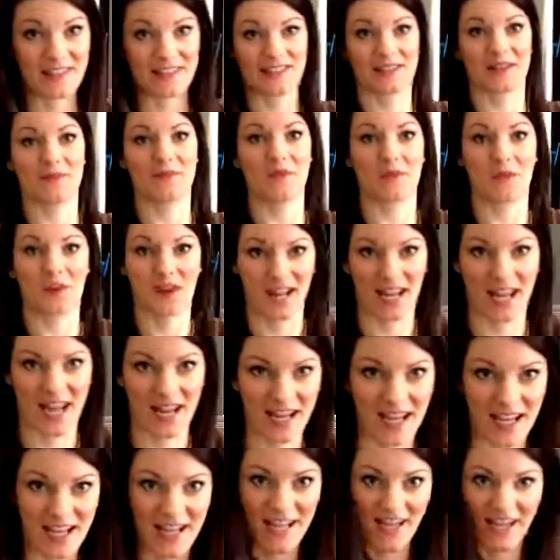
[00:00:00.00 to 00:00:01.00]
some
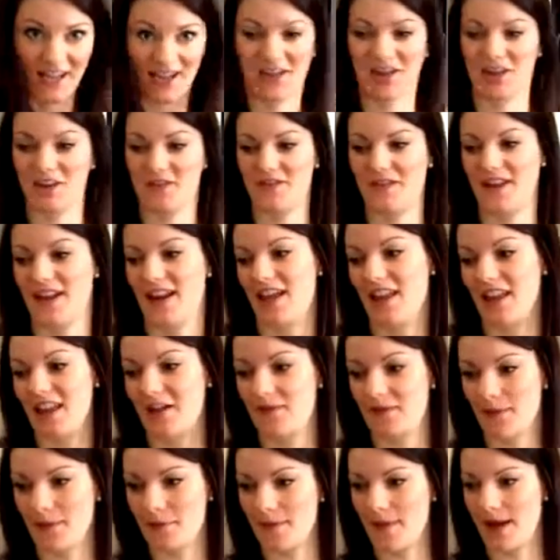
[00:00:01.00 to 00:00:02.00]
organic, good vanilla
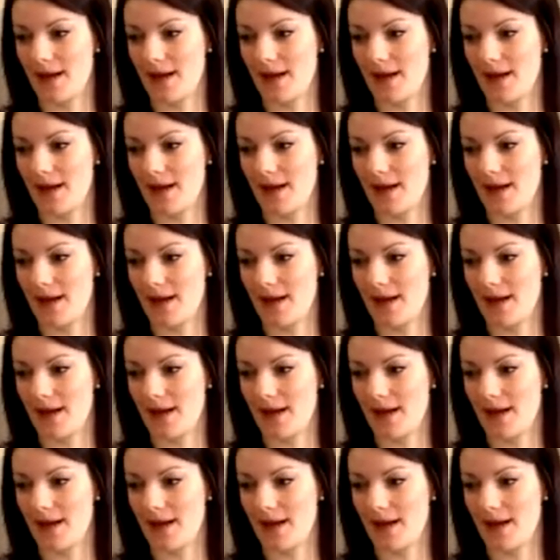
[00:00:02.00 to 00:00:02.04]
from